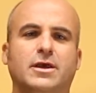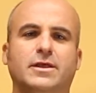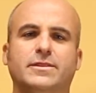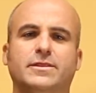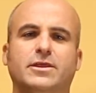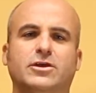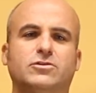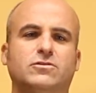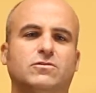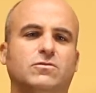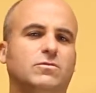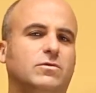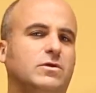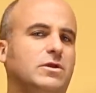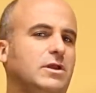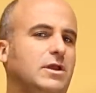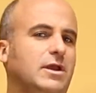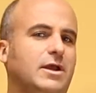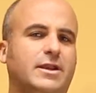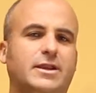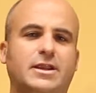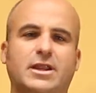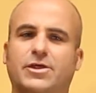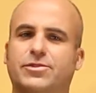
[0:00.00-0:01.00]
the
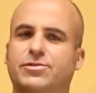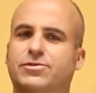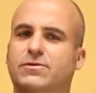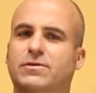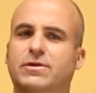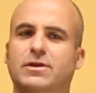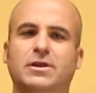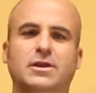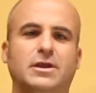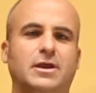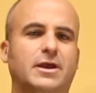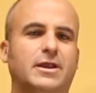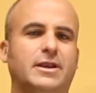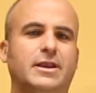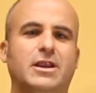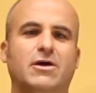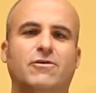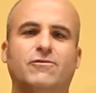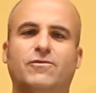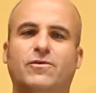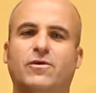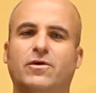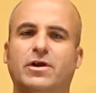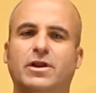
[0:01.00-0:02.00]
2E and a 3E and a
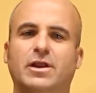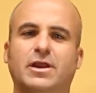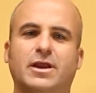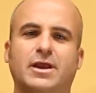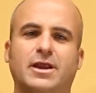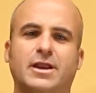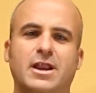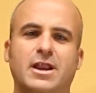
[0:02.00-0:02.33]
4E